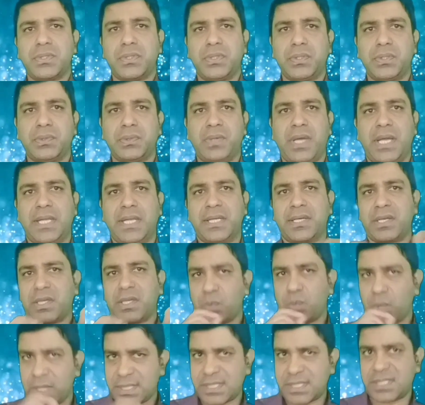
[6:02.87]
to you and
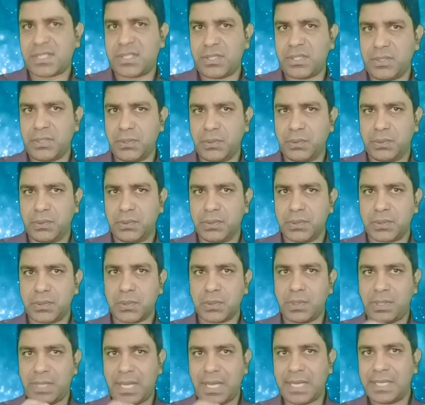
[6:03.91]
requests you
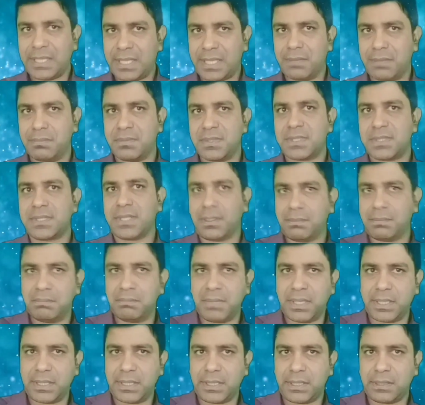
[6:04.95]
to lend him
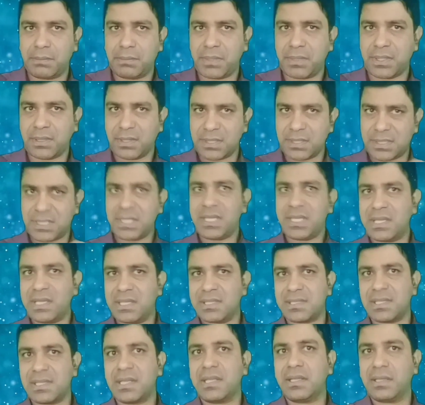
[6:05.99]
some money because he
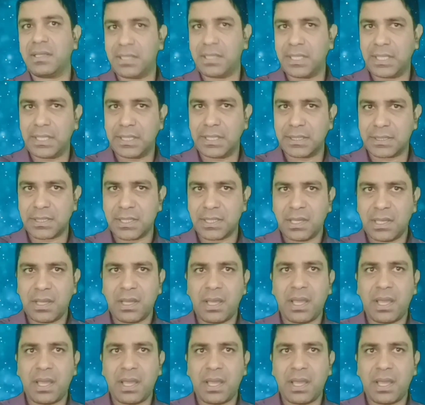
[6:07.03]
is in need.